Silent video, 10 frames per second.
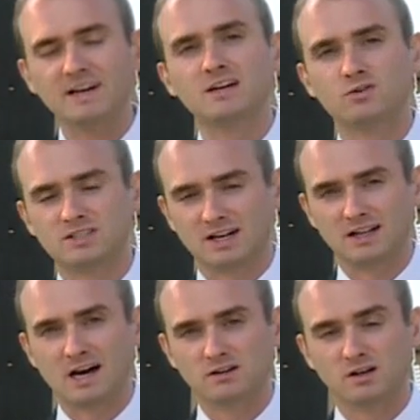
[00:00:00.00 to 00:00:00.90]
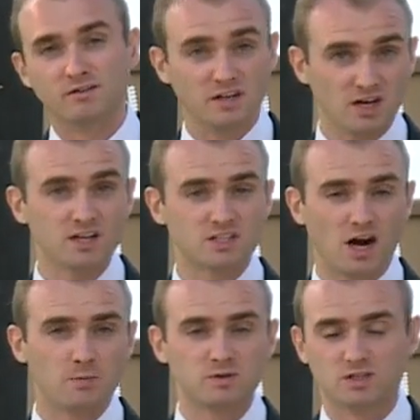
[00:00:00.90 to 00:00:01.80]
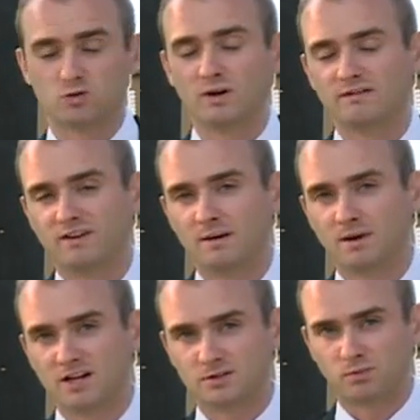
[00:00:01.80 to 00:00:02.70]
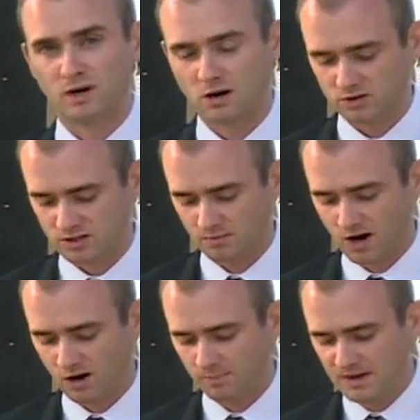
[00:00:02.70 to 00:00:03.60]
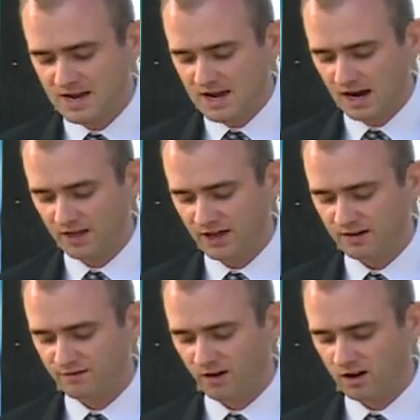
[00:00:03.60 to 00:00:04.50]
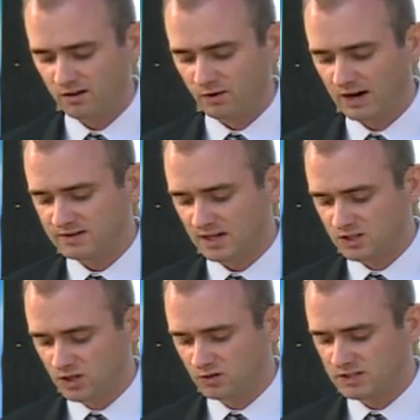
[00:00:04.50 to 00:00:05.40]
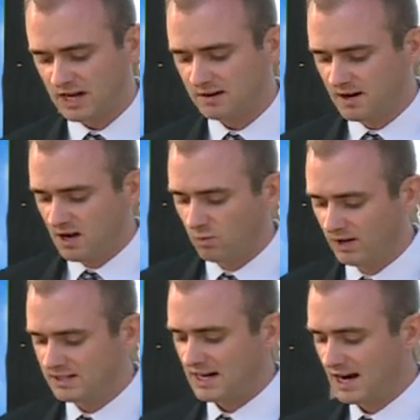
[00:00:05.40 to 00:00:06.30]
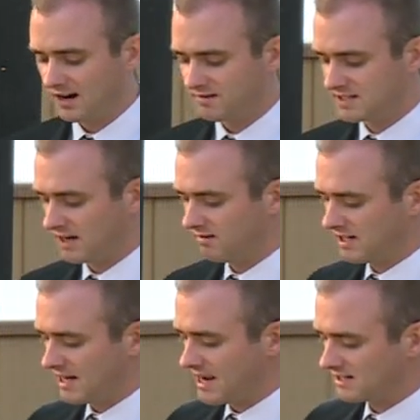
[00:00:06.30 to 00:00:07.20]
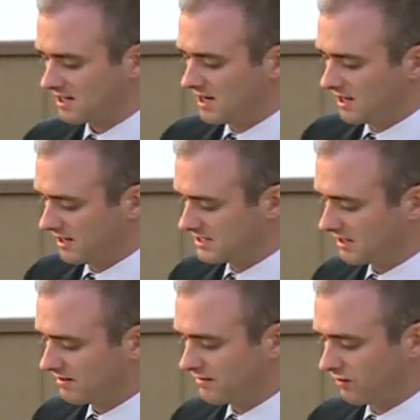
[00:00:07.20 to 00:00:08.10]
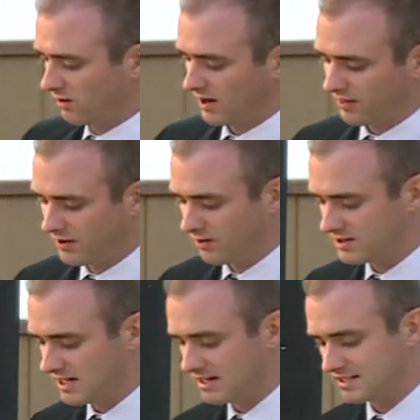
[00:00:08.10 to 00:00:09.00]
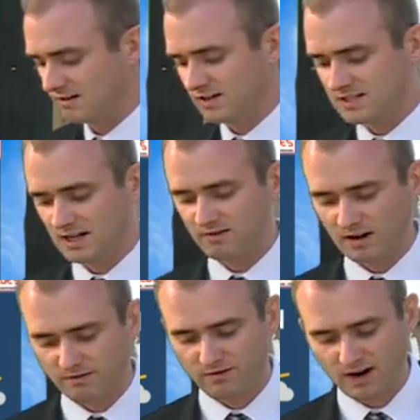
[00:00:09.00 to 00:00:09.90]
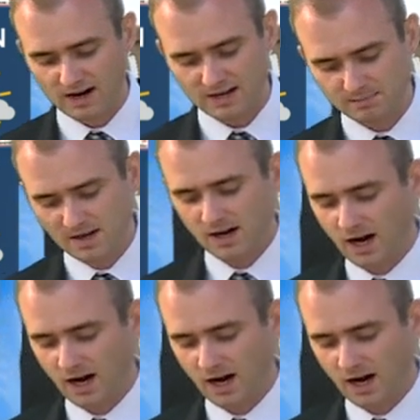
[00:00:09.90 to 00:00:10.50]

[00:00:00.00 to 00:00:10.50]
bit of an increase in cloud cover. Gusts upwards of 25 miles per hour tomorrow tomorrow. Uh, then fall arrives on Tuesday, Wednesday high of 78, then 74 on Thursday, 77 on Friday.